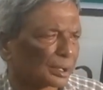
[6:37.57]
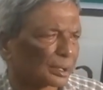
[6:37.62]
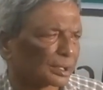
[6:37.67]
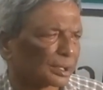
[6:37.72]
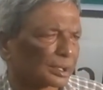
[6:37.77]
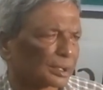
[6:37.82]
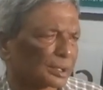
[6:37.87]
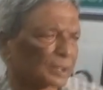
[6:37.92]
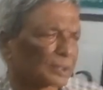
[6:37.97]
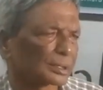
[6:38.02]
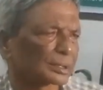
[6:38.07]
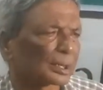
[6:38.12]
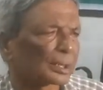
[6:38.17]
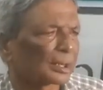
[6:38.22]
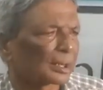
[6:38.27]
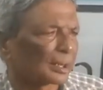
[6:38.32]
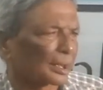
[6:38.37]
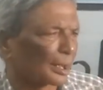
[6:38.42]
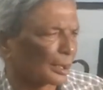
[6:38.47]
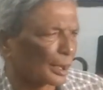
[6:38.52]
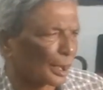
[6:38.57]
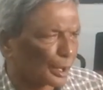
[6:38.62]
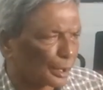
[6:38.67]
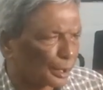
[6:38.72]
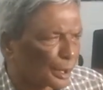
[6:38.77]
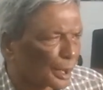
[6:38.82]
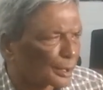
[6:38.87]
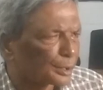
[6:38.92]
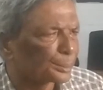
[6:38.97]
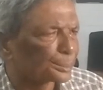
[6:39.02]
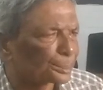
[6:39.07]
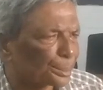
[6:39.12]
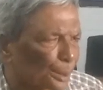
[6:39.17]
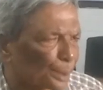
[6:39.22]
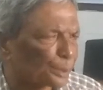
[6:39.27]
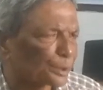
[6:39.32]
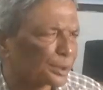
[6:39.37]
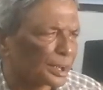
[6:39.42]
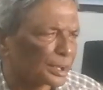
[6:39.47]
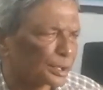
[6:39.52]
this is another
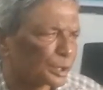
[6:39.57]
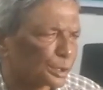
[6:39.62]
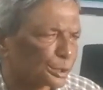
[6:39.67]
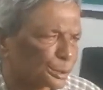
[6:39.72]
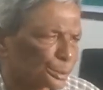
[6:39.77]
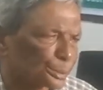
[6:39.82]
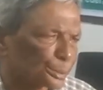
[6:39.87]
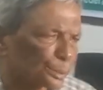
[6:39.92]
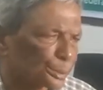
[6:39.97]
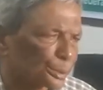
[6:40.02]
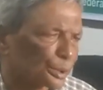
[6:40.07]
important issue.